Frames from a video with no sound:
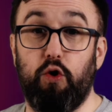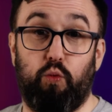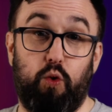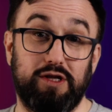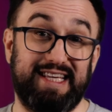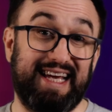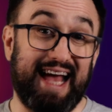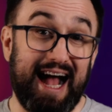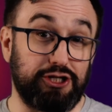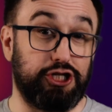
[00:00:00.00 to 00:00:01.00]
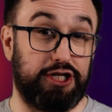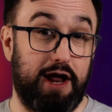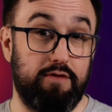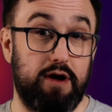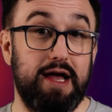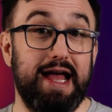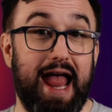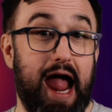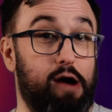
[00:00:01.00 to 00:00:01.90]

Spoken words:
Once it catches an error, it